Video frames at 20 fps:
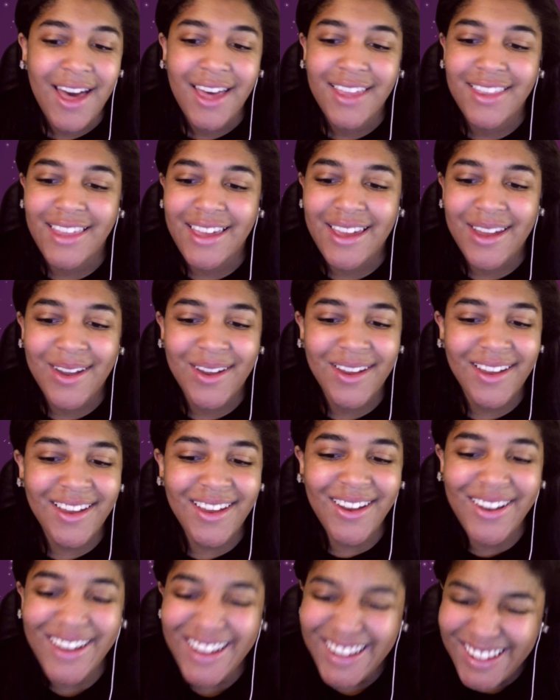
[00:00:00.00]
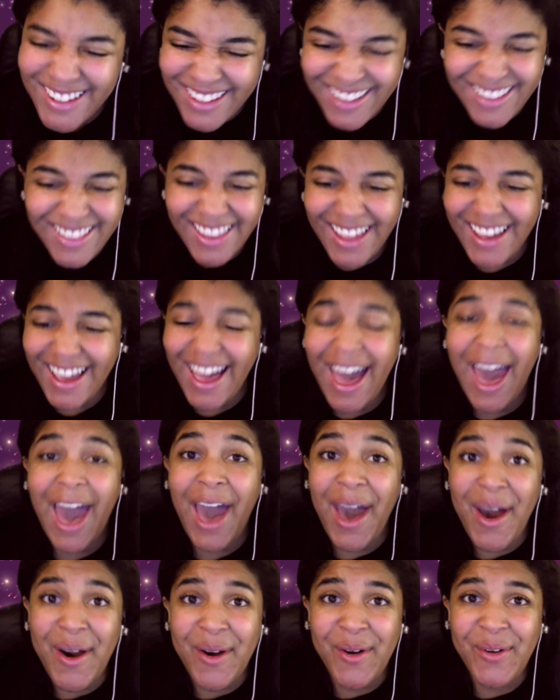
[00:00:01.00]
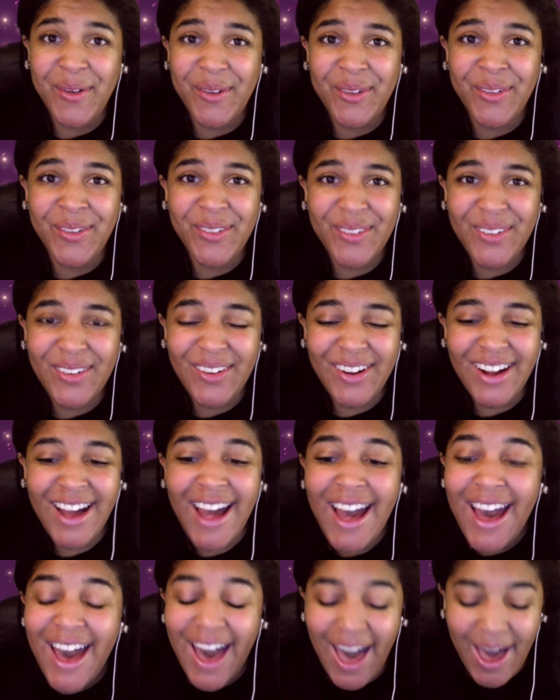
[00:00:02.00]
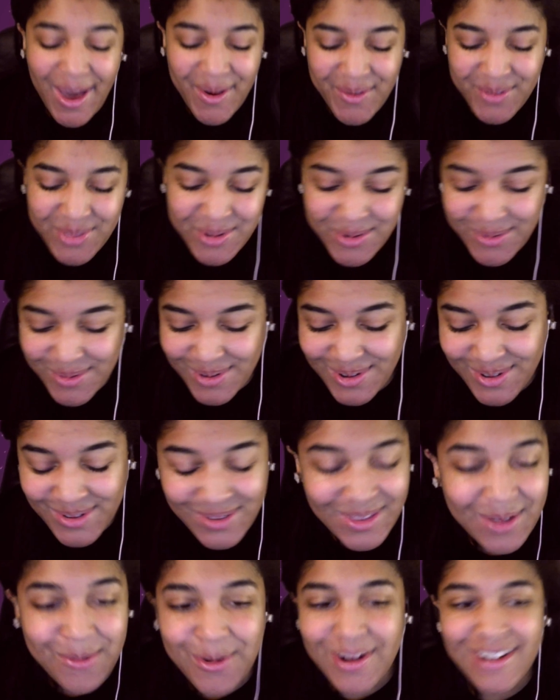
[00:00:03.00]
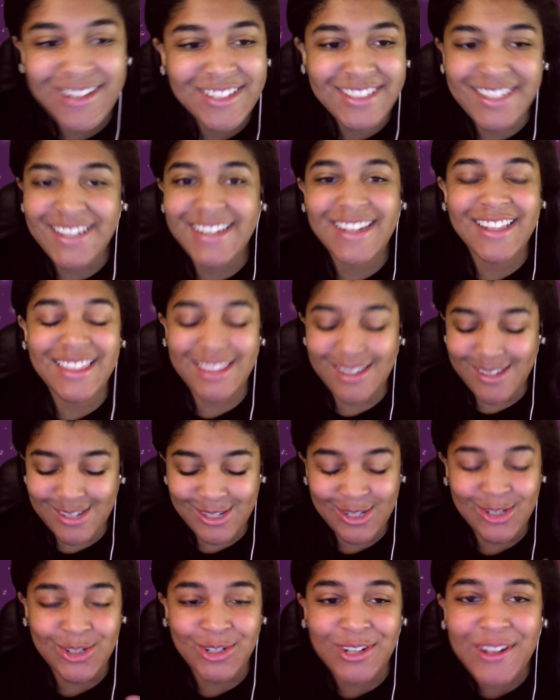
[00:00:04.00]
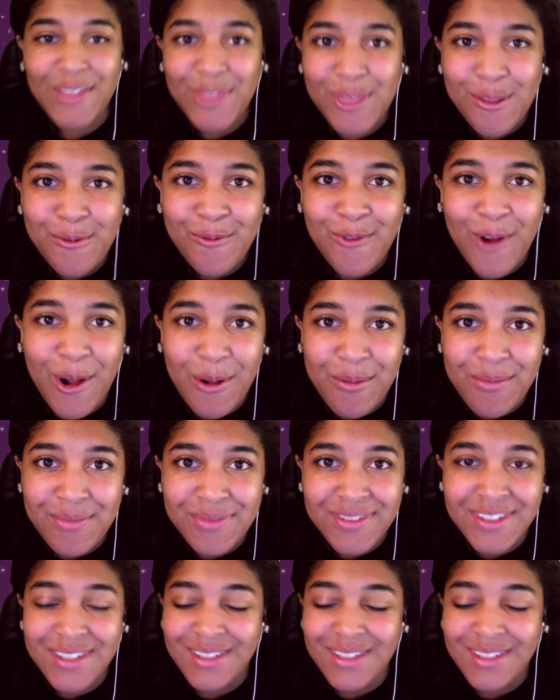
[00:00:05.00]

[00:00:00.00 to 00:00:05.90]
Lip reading: like how in the world? Like where did she get this strength from?